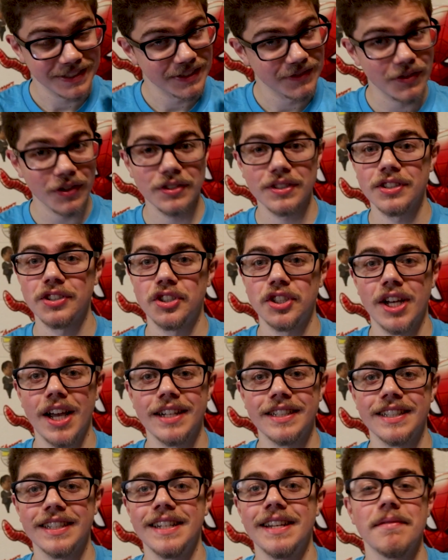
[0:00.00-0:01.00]
first
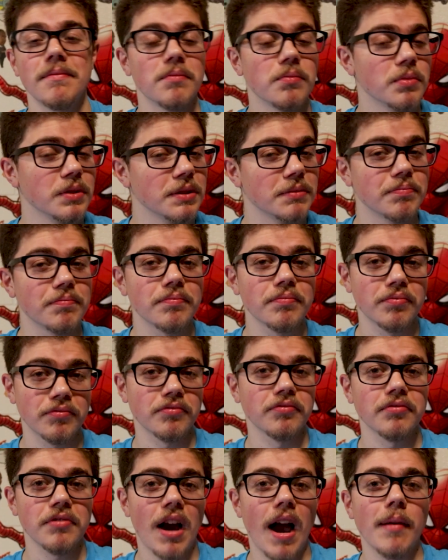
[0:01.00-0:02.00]
Enchanted was
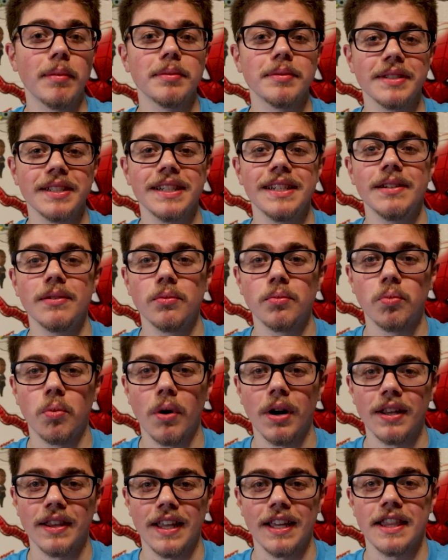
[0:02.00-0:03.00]
probably
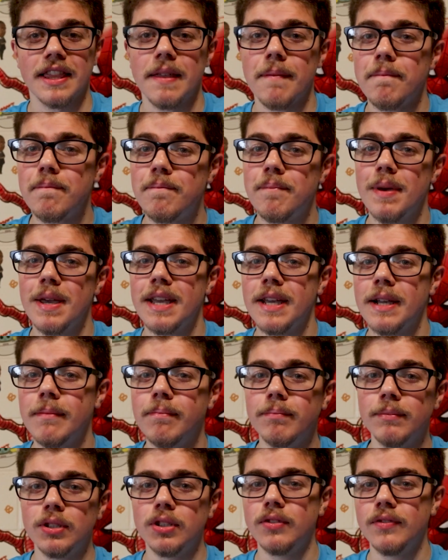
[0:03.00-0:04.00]
one of like the big
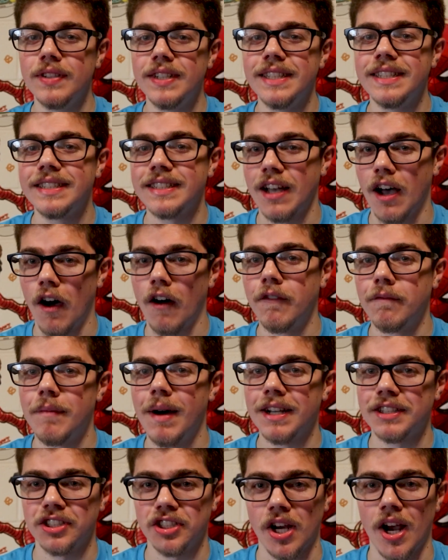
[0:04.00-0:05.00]
movies of
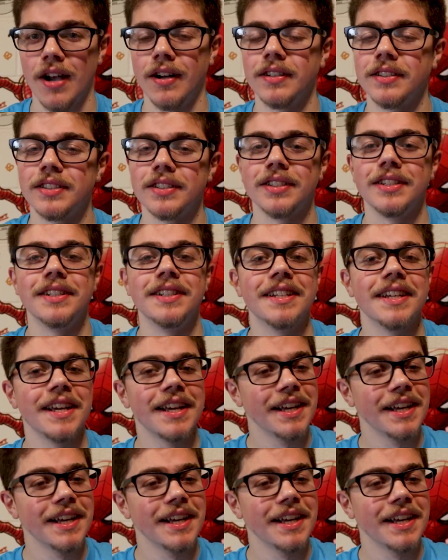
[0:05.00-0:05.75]
my childhood.